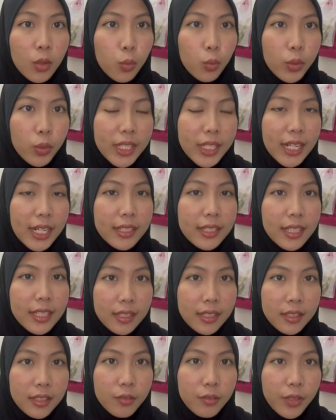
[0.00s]
We
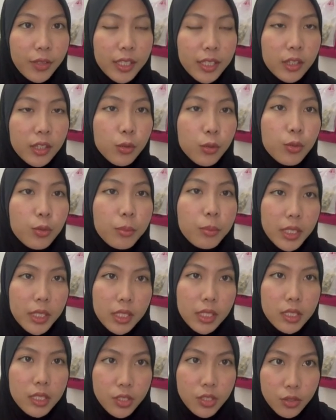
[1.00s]
identified two main
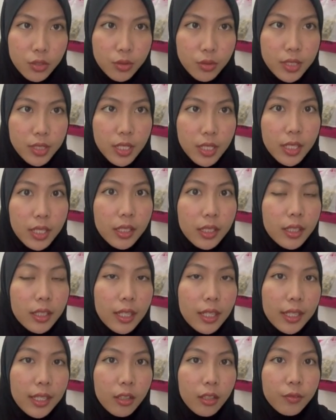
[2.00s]
issues: the
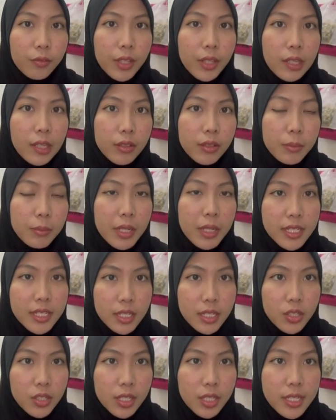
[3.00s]
lack of error
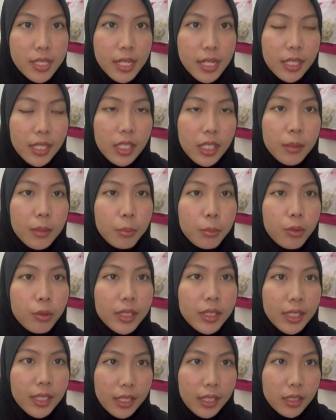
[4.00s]
messages and input
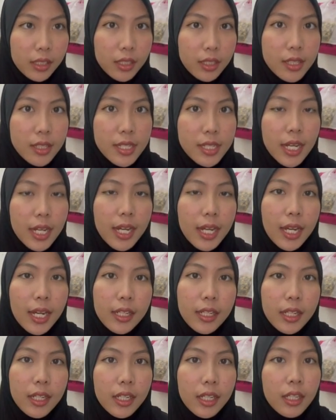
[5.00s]
guidance,
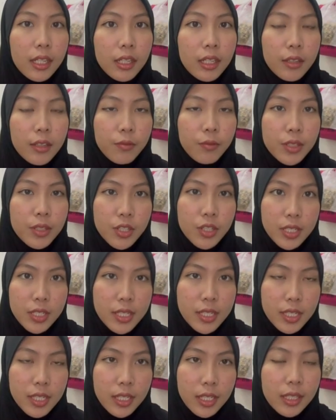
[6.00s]
and the
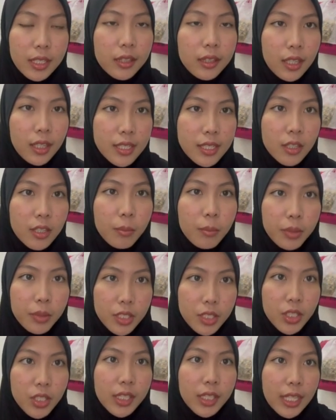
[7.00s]
inefficiency in task
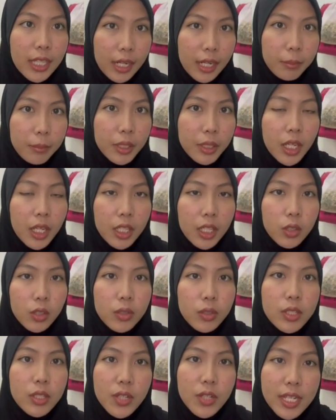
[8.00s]
completion time. To
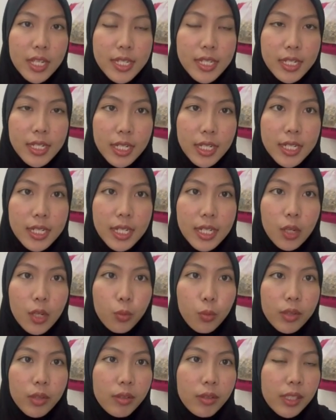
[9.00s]
address this,
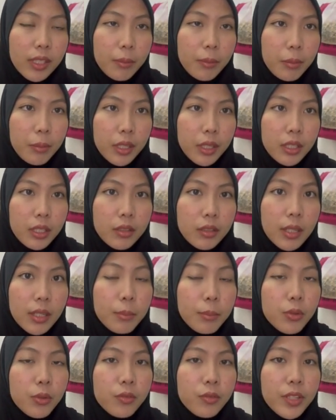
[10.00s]
we recommend
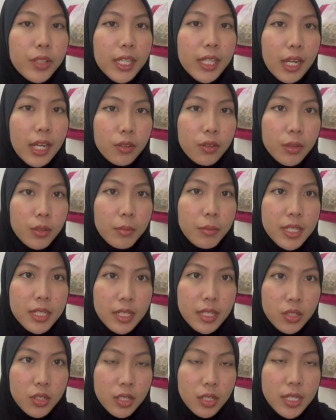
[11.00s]
improving error
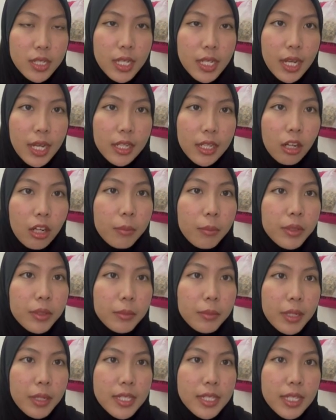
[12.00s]
messages and
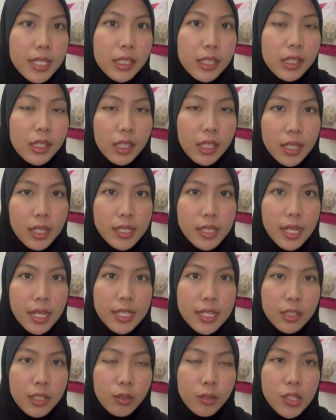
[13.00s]
optimizing the task
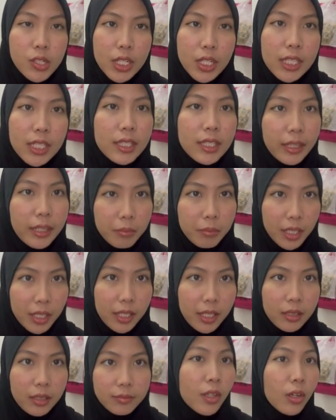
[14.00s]
execution
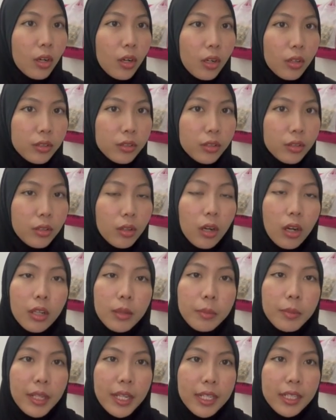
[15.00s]
timeline. Although all
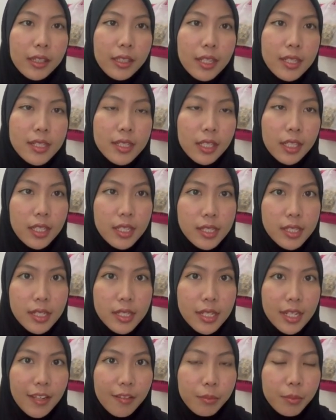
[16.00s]
planned test
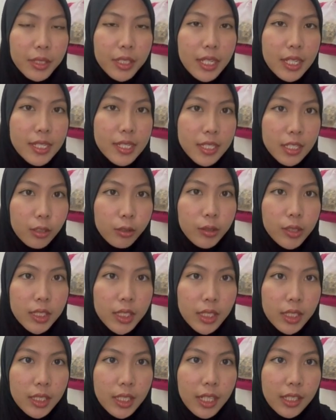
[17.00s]
cases have been
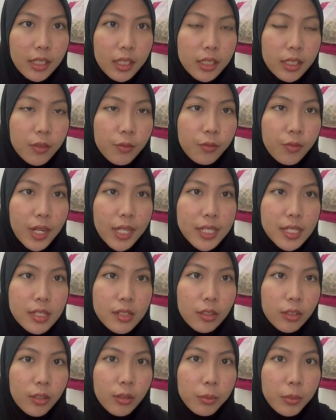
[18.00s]
executed and the defects
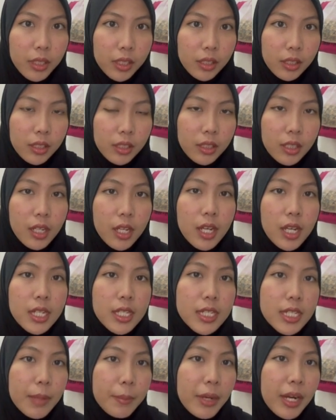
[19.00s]
documented,
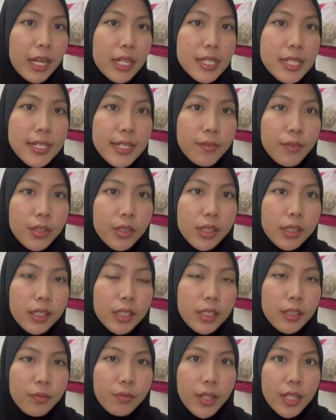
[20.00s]
some high-severity
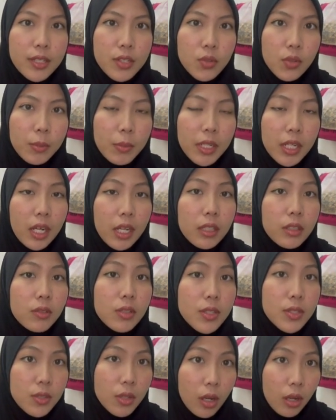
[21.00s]
defects remain
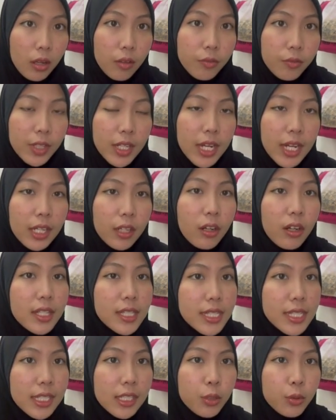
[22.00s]
unresolved.
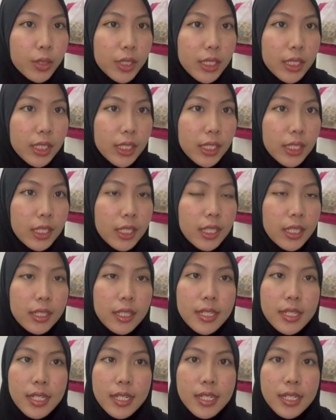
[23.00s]
Consequently, the
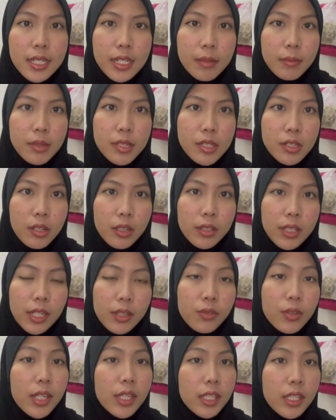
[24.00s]
system is not yet
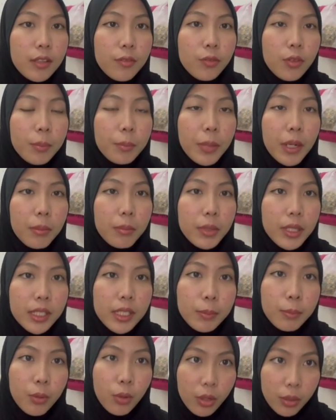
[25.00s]
ready for public
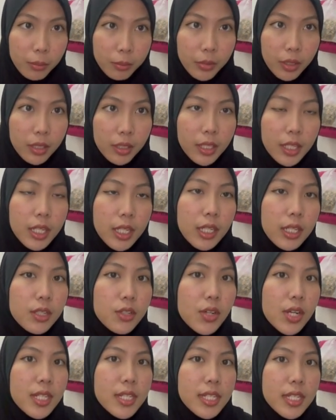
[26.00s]
deployment.
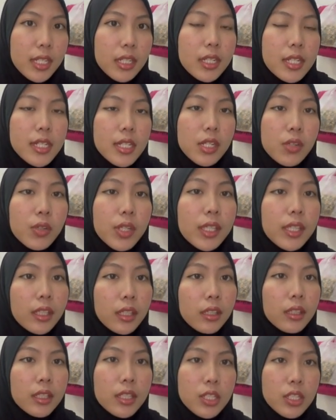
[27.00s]
Addressing this
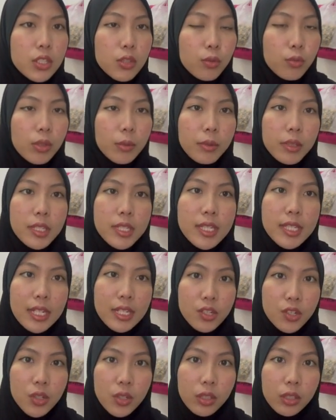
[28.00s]
critical issue will be
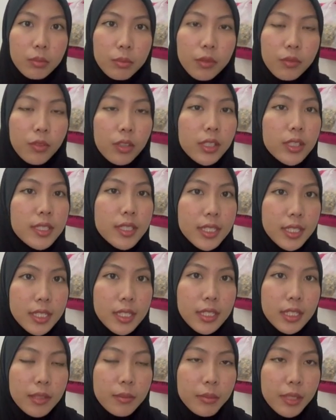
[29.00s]
essential before the
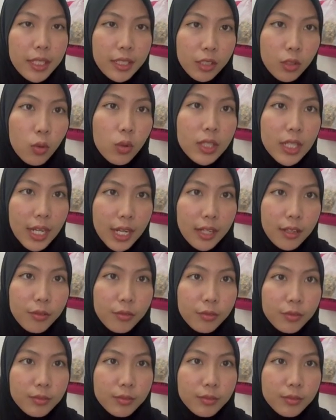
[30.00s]
system can go live.